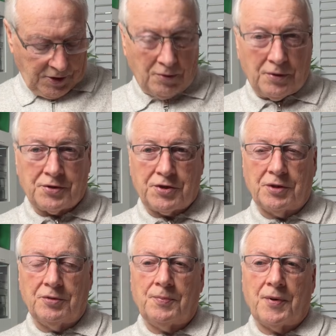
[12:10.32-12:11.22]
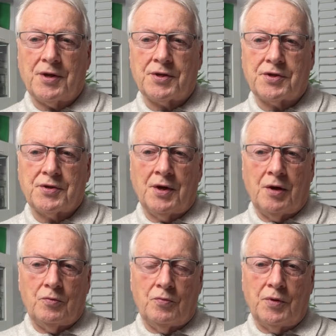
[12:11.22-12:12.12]
So a single press
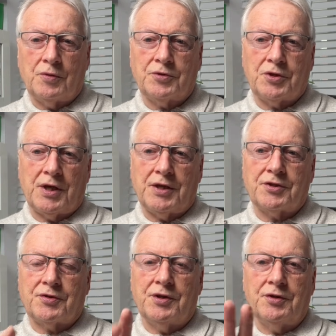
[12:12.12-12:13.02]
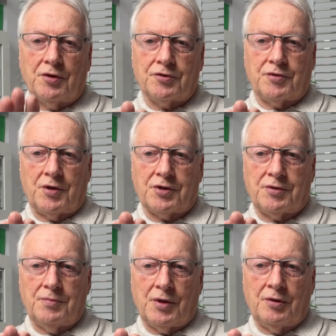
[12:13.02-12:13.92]
will change the noise
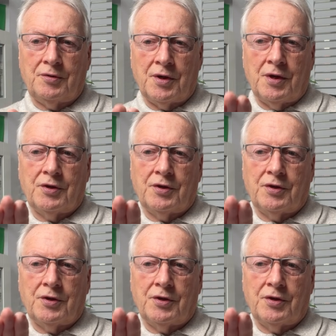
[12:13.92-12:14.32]
reduction mode